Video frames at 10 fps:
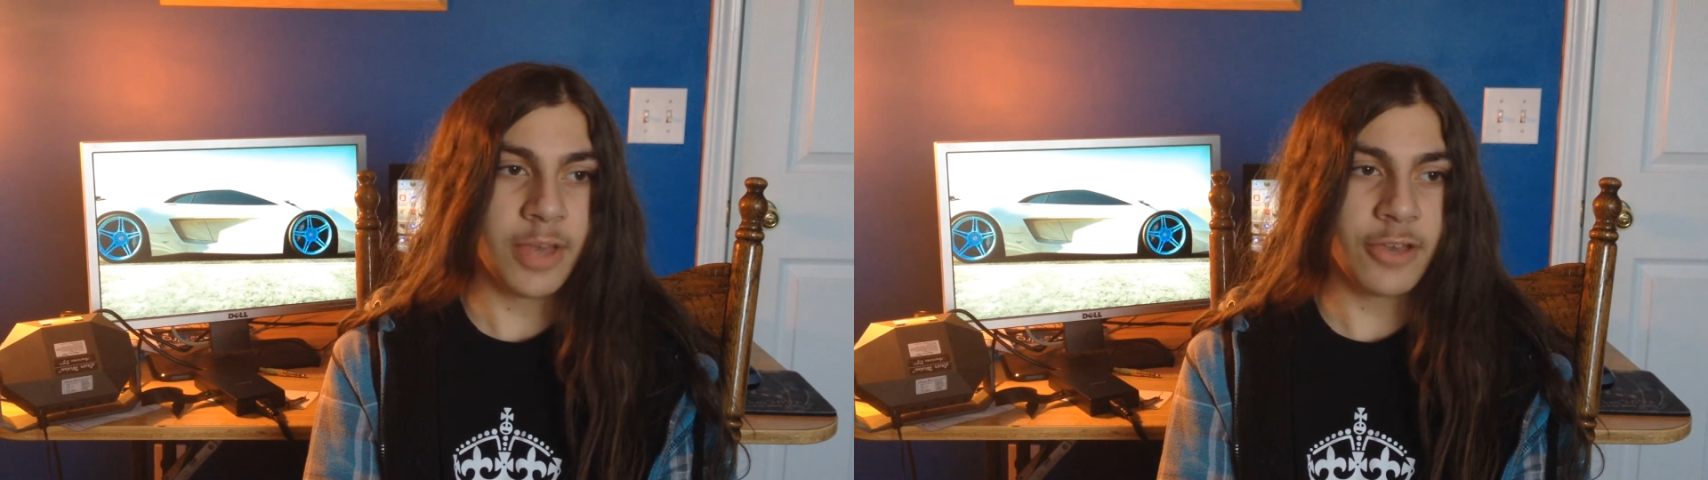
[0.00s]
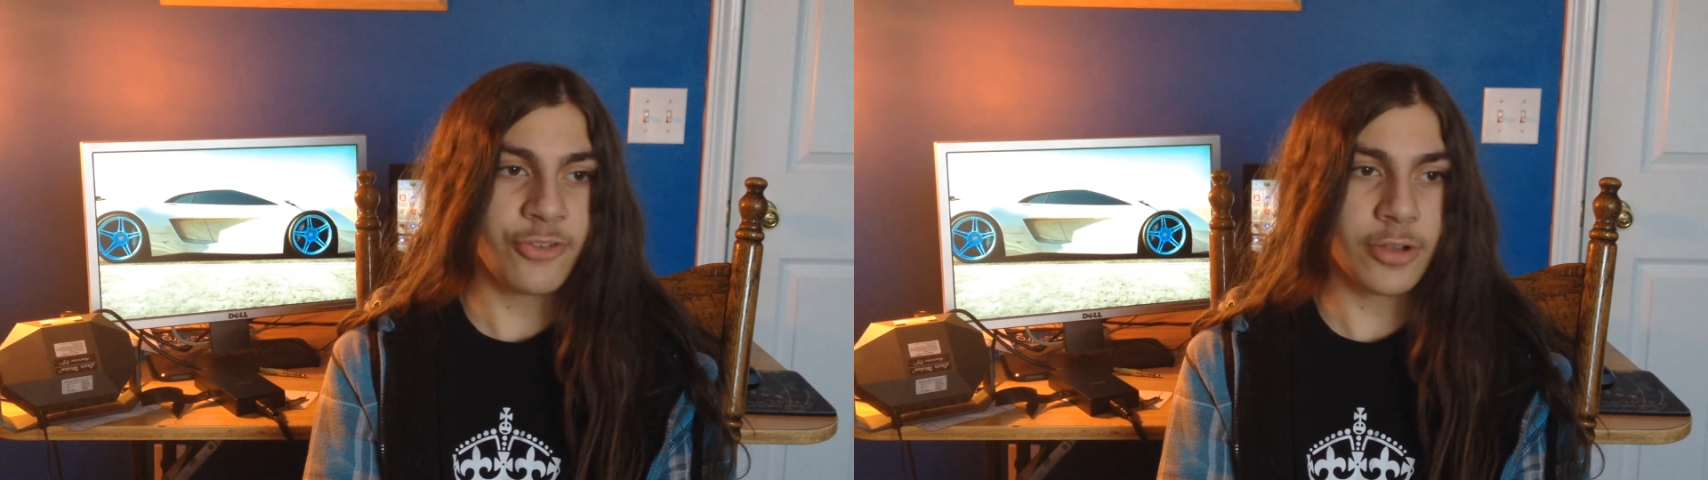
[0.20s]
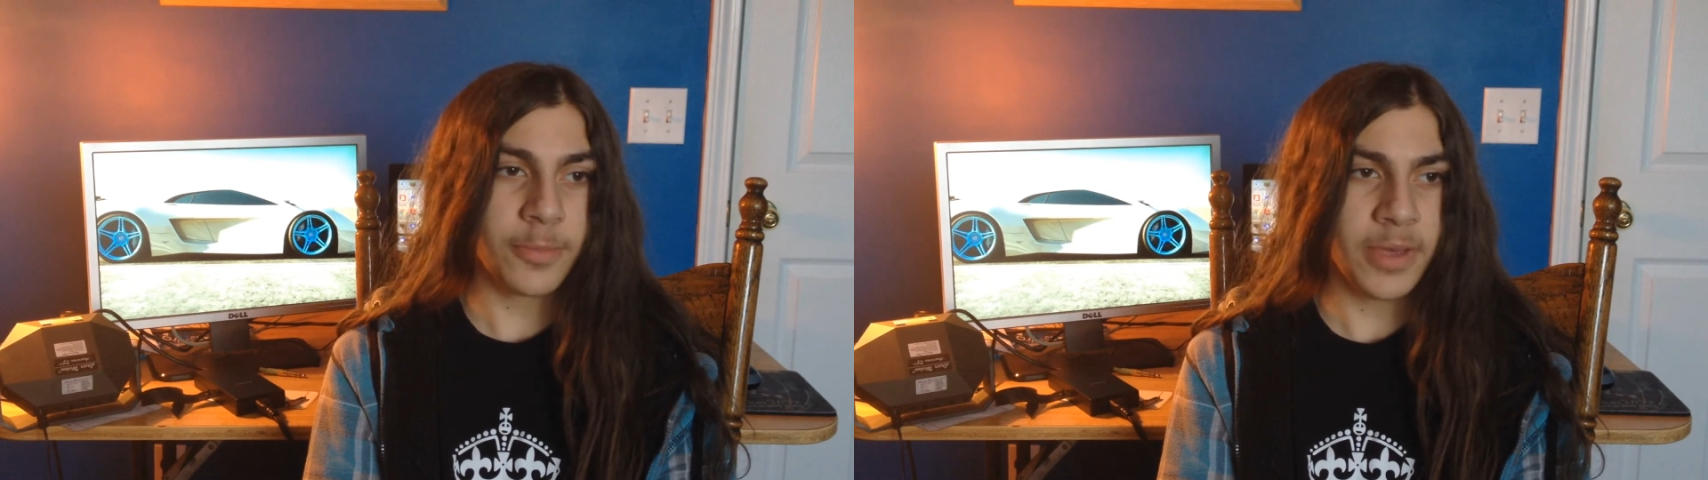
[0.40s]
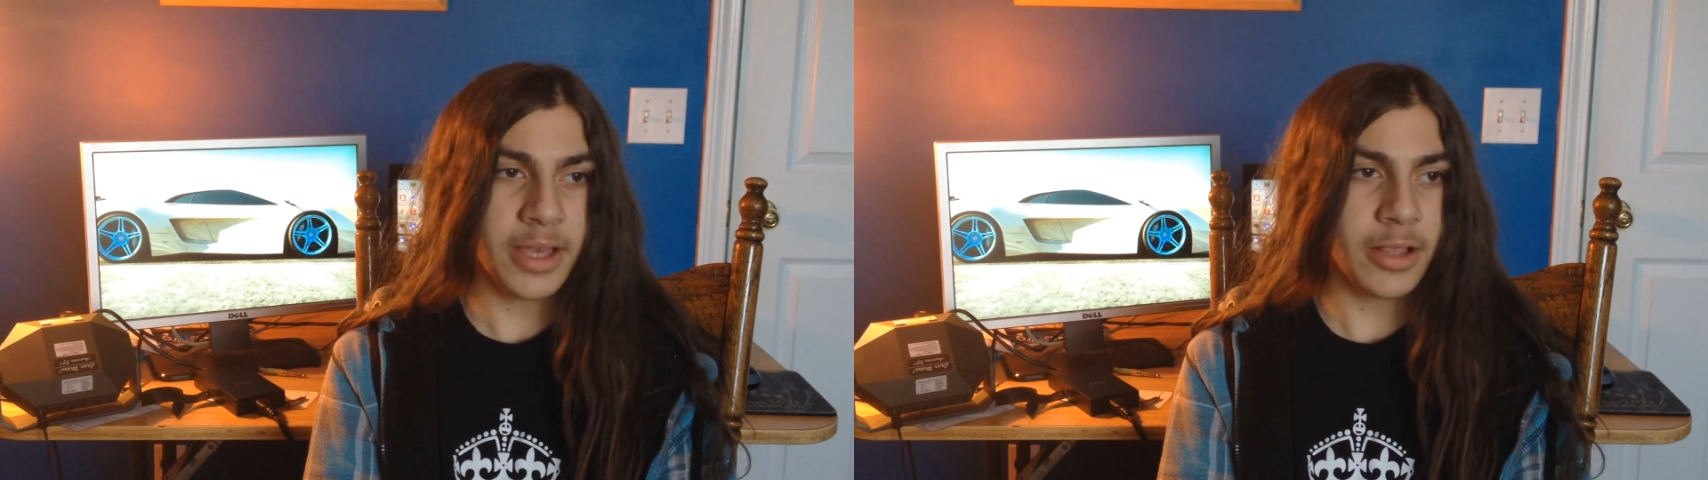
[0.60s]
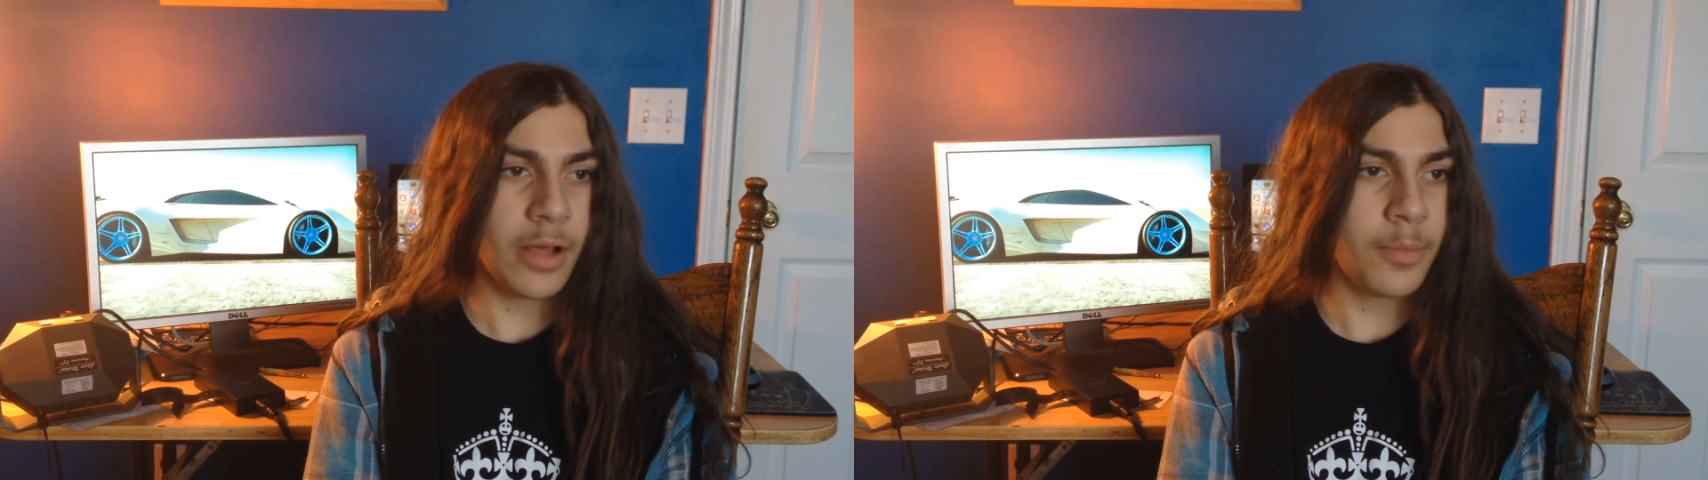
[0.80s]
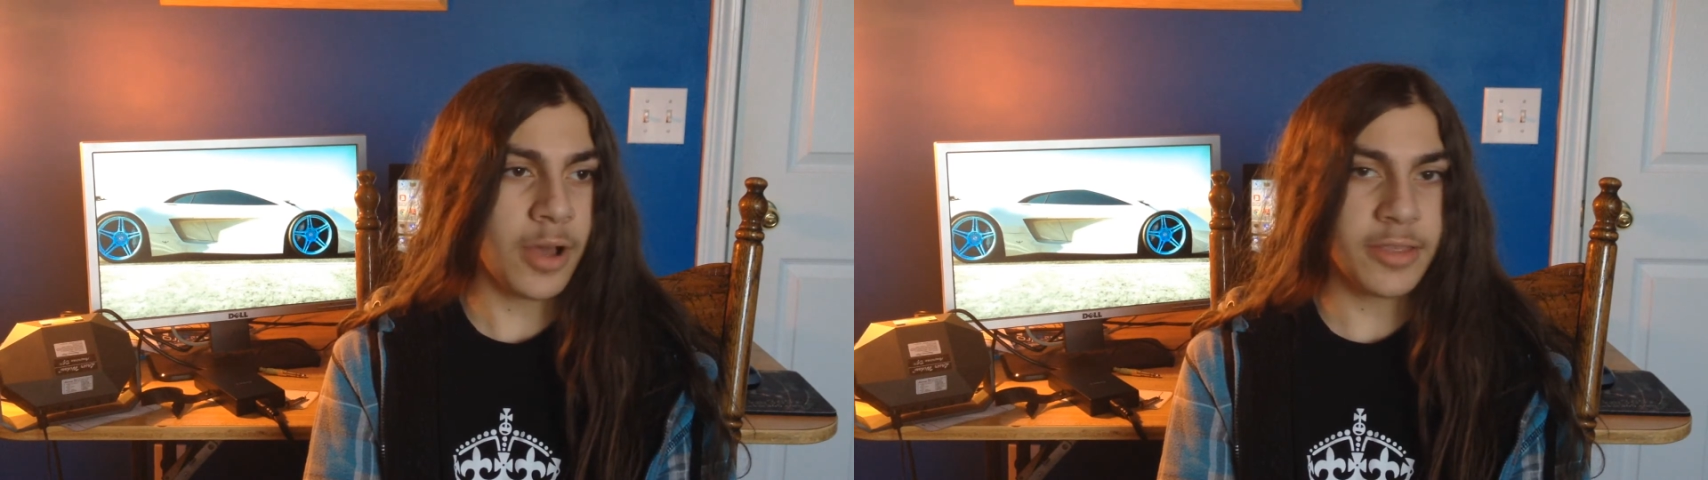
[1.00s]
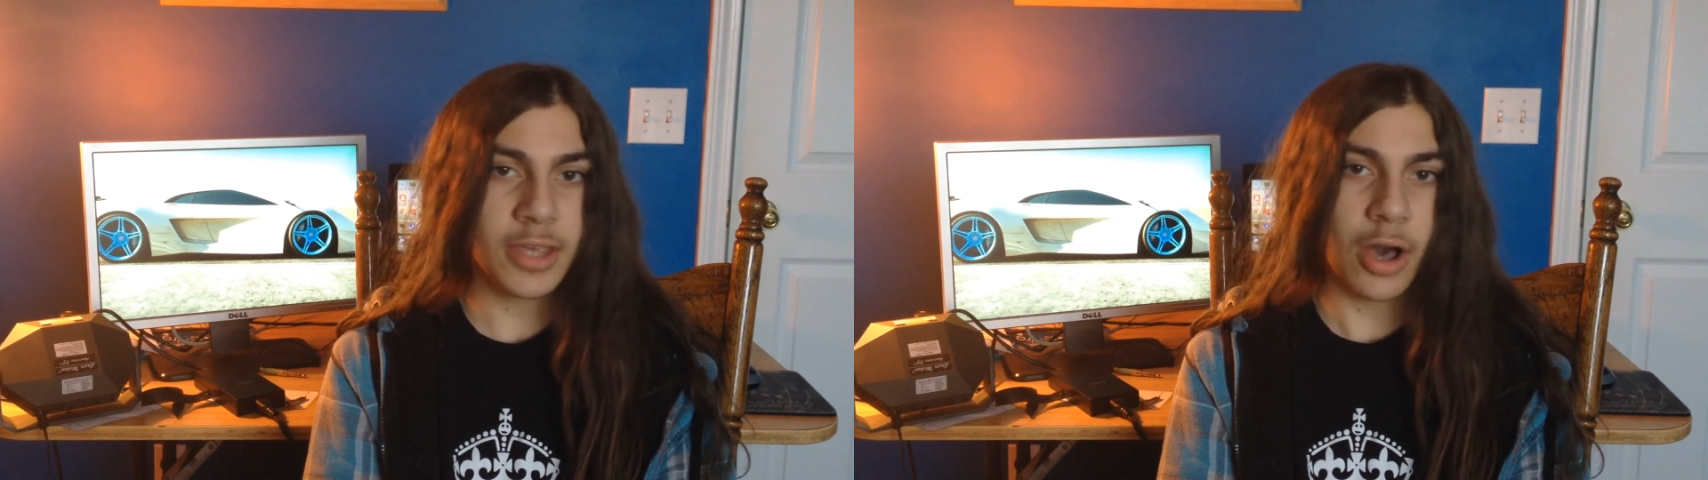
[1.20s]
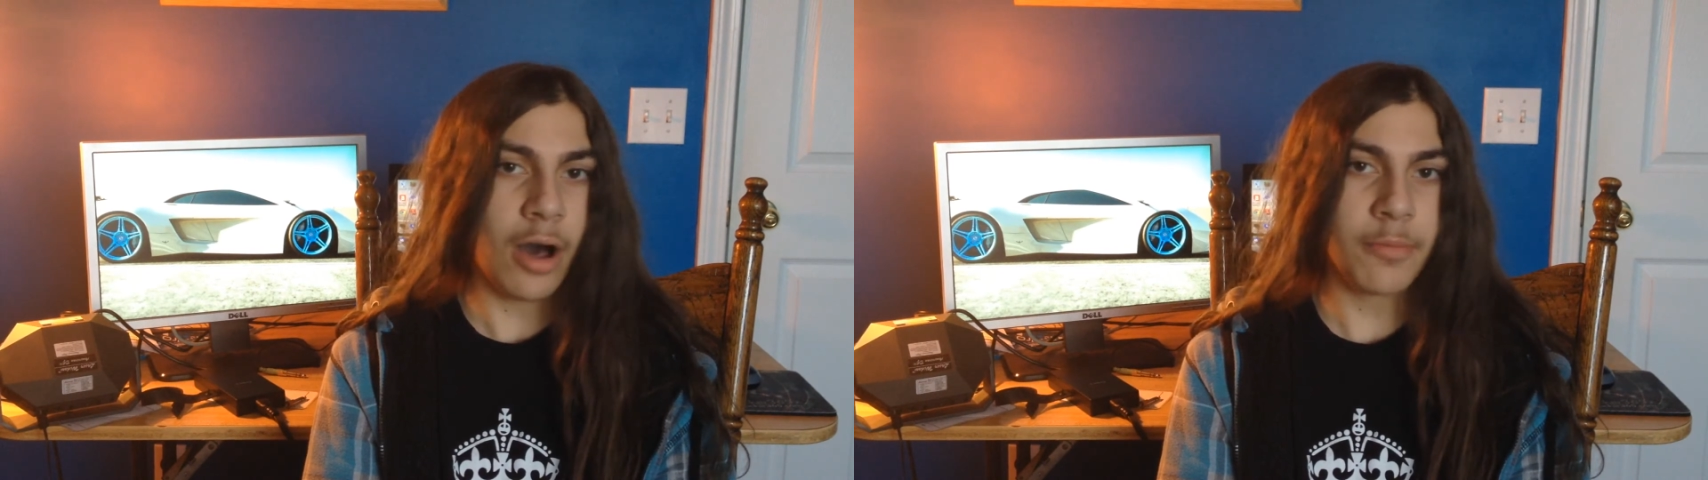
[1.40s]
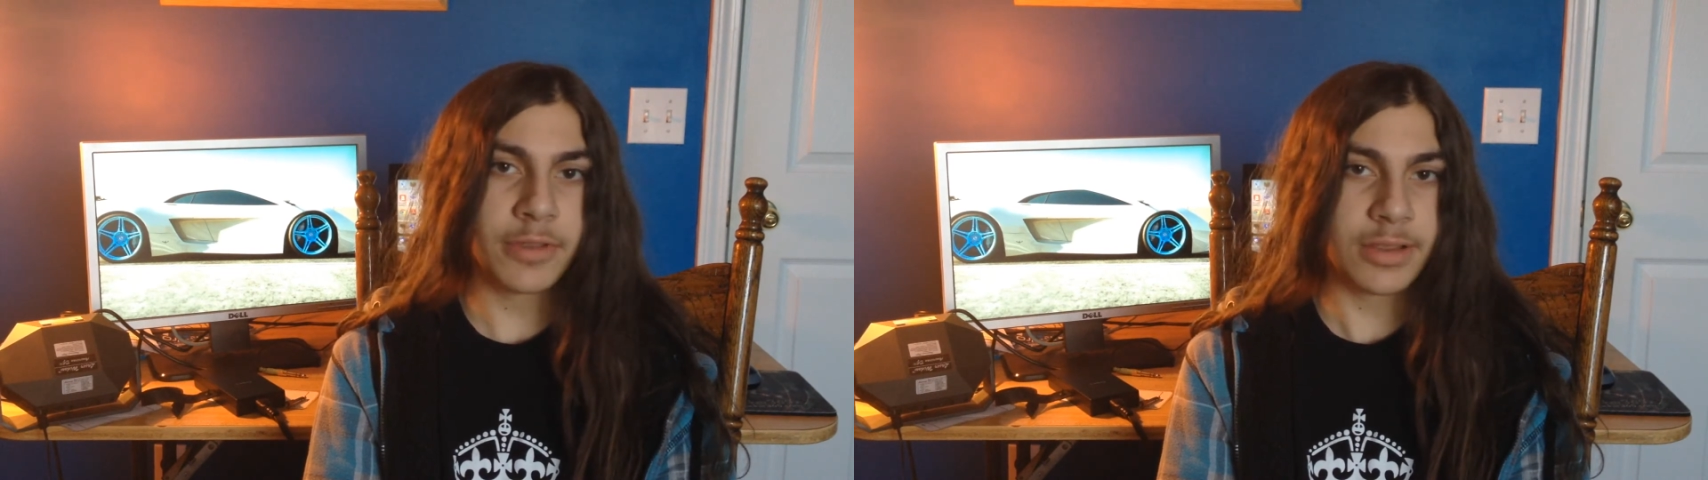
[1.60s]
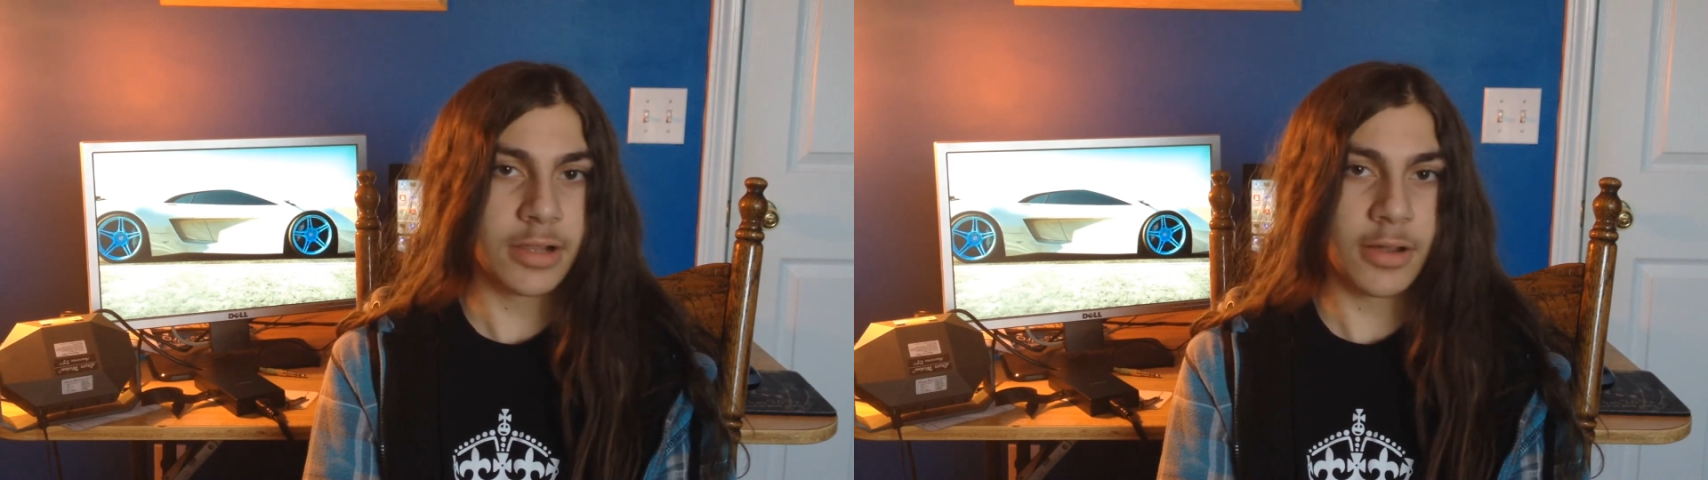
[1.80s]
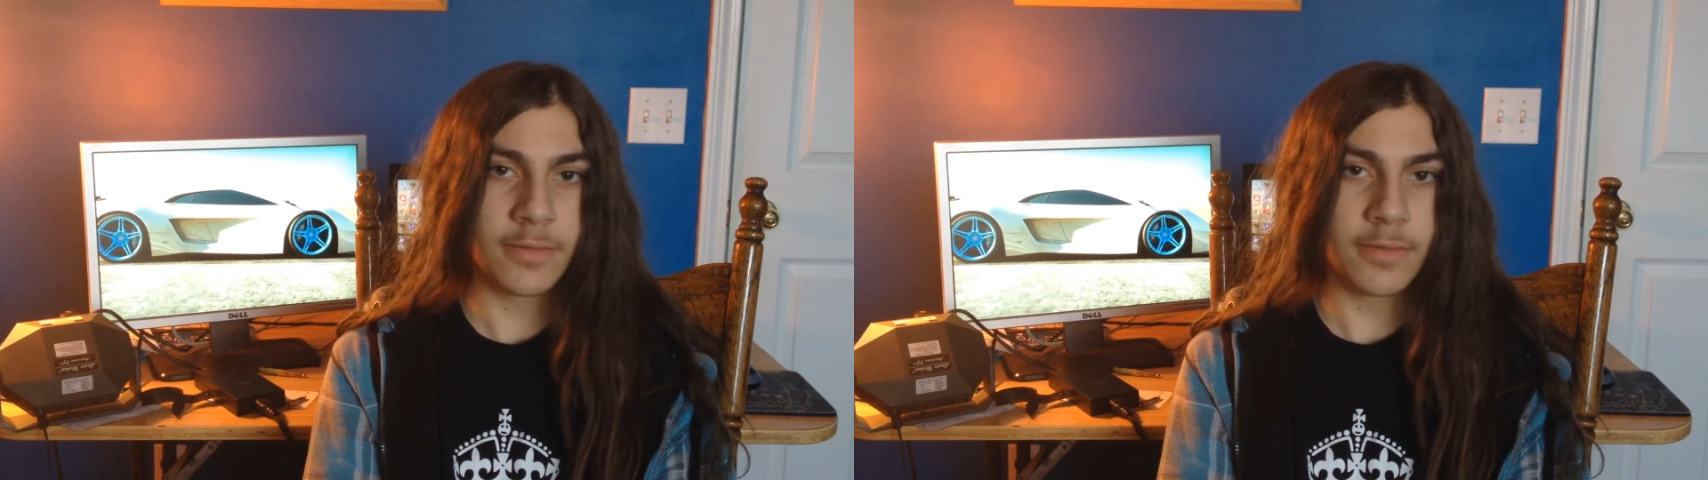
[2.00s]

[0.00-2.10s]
Make sure to pick it up by the opposite